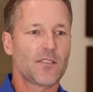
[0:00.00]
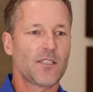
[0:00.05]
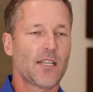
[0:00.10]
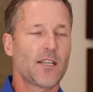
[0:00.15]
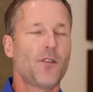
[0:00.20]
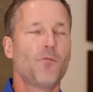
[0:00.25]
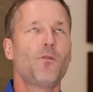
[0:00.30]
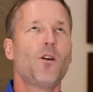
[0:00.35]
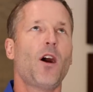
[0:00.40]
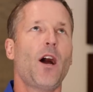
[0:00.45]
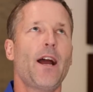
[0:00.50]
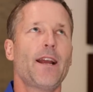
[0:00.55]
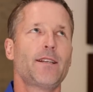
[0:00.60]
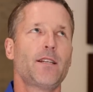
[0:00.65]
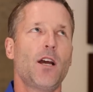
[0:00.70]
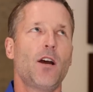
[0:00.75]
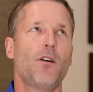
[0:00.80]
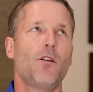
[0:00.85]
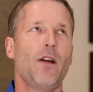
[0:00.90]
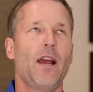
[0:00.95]
And they go, well, I
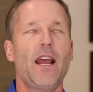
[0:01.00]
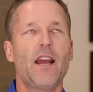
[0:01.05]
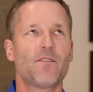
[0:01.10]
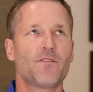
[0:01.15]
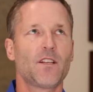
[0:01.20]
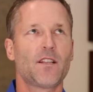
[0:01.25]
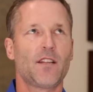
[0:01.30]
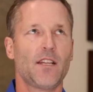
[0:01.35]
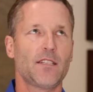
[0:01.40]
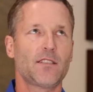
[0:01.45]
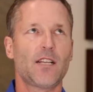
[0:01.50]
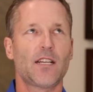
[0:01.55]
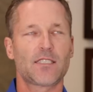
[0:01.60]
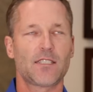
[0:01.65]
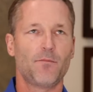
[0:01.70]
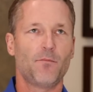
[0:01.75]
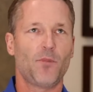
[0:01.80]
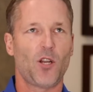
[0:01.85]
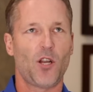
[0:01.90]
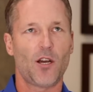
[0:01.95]
know everything
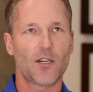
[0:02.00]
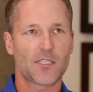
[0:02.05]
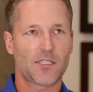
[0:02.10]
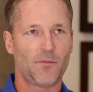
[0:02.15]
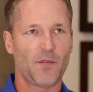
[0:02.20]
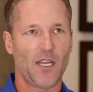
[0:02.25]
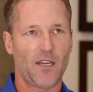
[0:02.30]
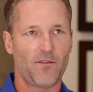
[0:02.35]
doesn't belong to me.